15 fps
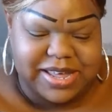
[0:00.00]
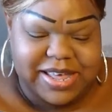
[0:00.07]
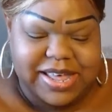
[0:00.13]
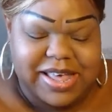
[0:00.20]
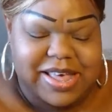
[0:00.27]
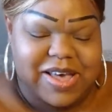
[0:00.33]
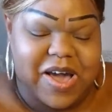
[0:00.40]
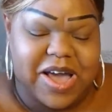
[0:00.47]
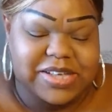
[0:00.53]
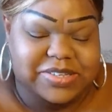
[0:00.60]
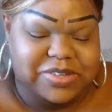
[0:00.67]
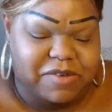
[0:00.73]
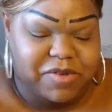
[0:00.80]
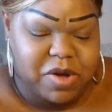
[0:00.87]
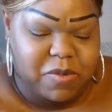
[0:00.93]
All right,
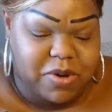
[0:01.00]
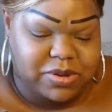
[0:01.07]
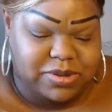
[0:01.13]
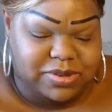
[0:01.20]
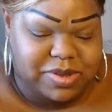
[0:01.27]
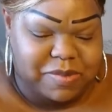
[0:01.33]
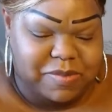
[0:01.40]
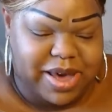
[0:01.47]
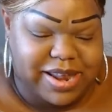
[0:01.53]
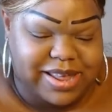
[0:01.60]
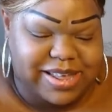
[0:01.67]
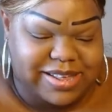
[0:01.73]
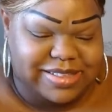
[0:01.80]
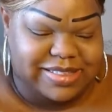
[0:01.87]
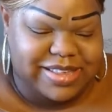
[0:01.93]
so if you want
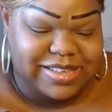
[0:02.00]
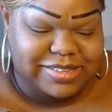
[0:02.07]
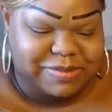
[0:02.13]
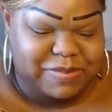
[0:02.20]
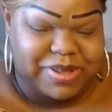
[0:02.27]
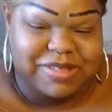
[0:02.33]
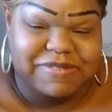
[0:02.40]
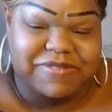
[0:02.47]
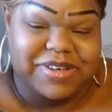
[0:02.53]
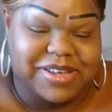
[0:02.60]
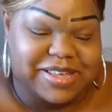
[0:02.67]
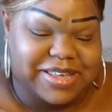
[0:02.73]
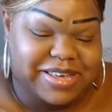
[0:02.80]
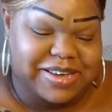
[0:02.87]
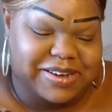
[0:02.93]
somebody, this
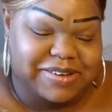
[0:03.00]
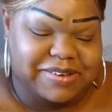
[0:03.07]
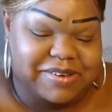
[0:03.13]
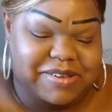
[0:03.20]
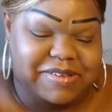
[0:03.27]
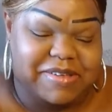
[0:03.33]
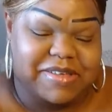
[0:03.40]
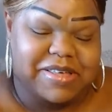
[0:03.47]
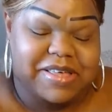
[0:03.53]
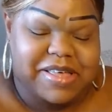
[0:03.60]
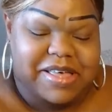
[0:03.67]
motherfucker here, the,